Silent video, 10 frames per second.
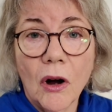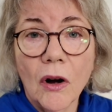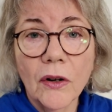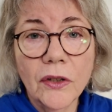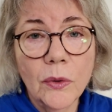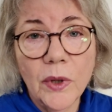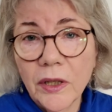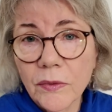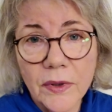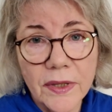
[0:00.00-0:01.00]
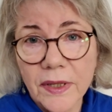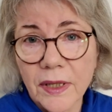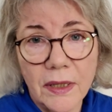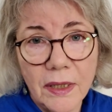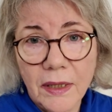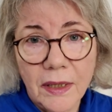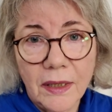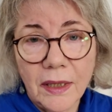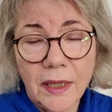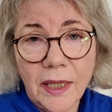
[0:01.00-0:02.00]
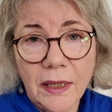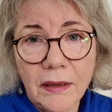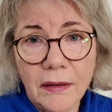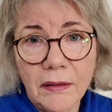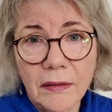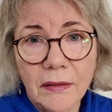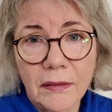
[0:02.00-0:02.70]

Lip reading: are you interested in